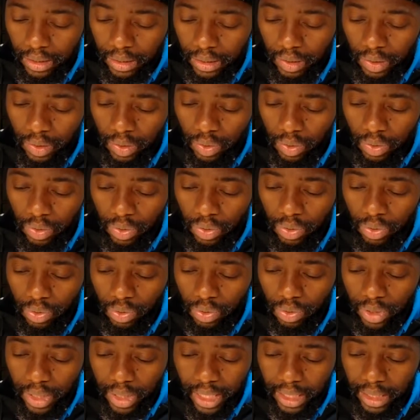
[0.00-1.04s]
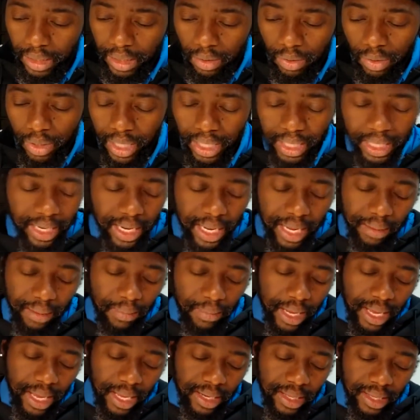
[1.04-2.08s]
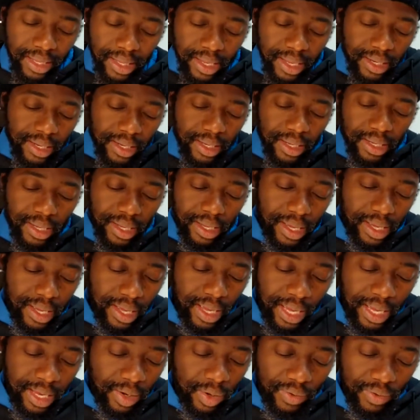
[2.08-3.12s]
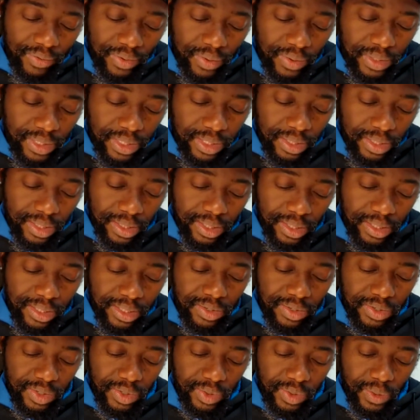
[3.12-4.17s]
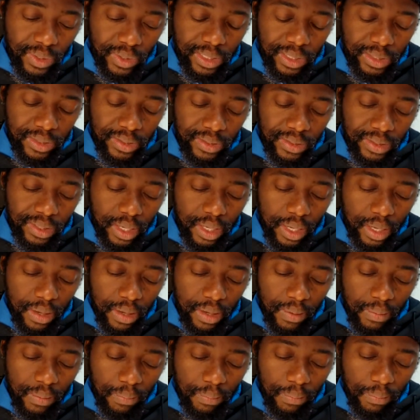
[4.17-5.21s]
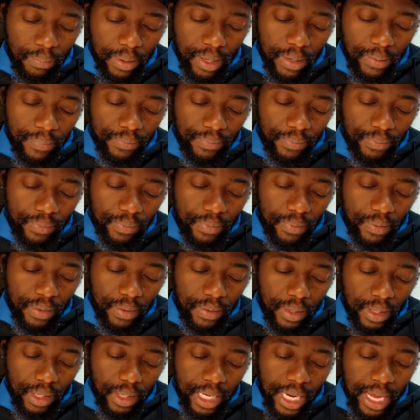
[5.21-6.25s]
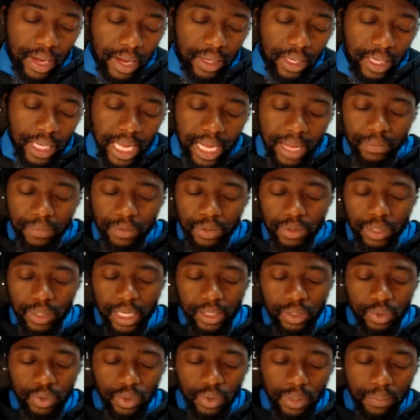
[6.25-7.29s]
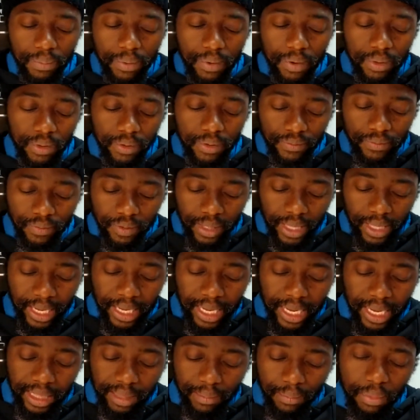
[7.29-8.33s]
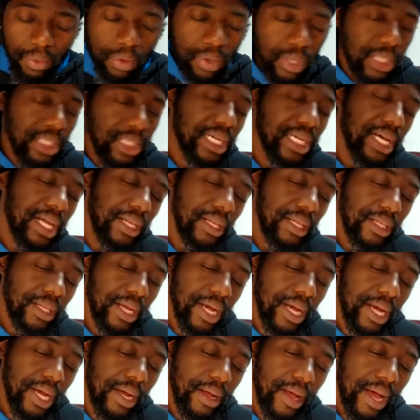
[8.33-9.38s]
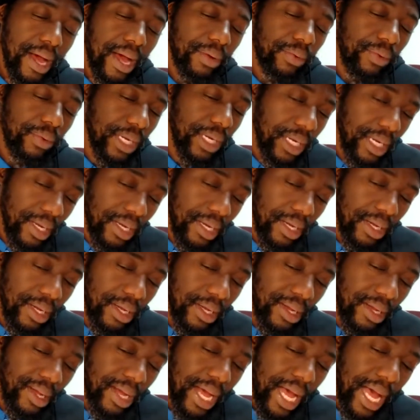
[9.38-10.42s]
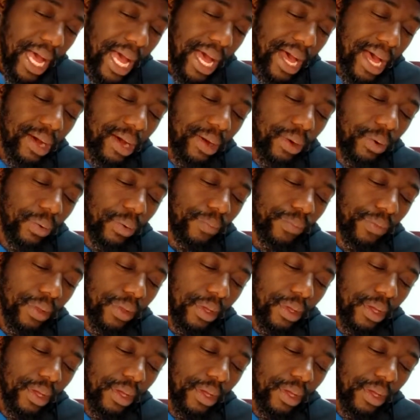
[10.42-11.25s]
you can name any of these resources, but now it comes then to a point of, again, the political arena. How